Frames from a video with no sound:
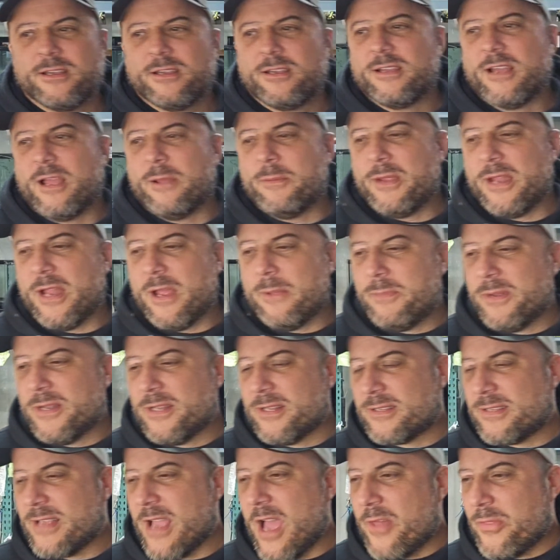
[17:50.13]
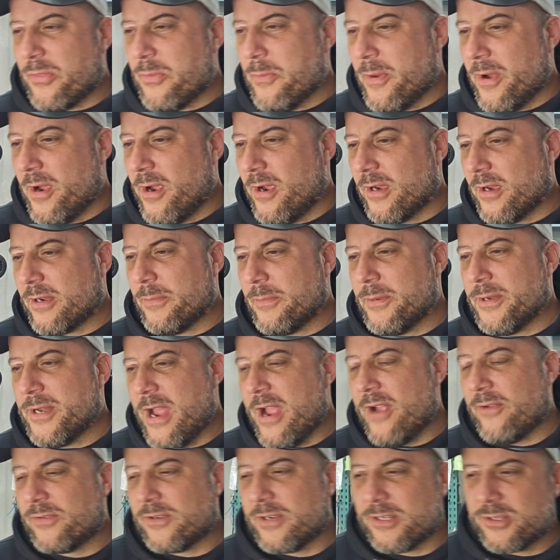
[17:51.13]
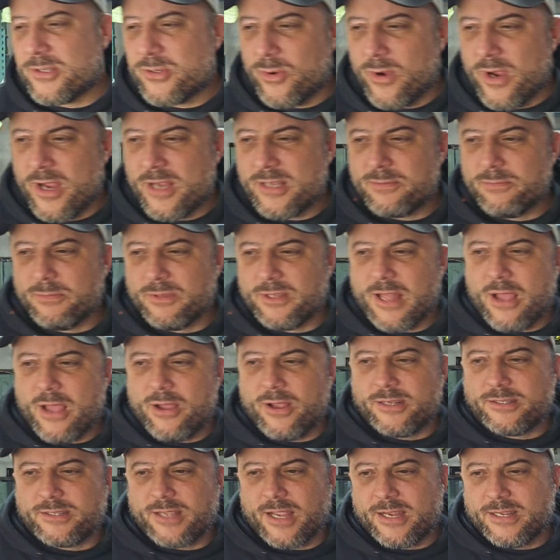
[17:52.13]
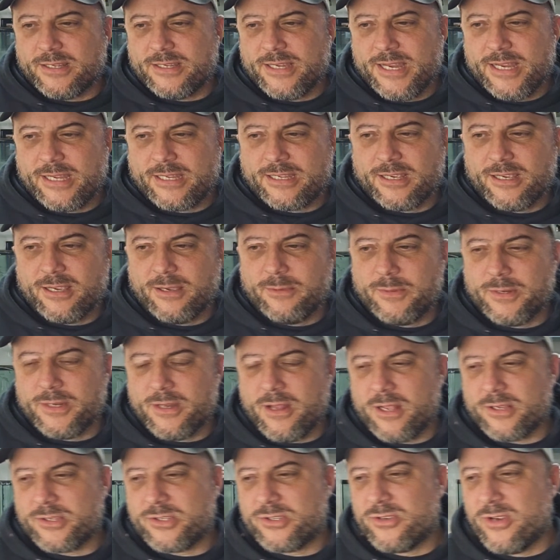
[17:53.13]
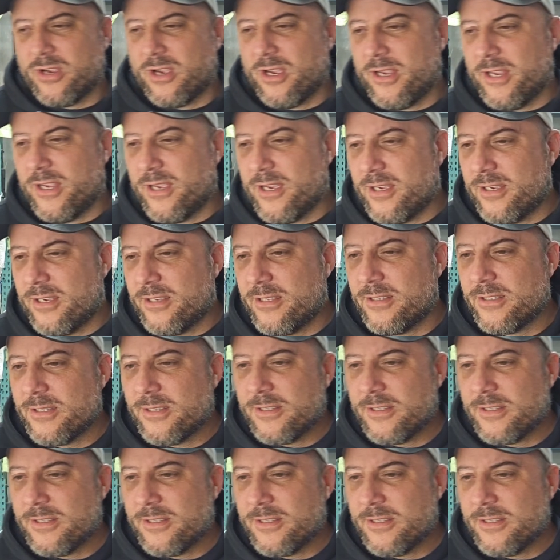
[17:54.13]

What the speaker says: I mean, I've been in South America, been in Africa twice, Malawi, Tanganyika, been in Australia,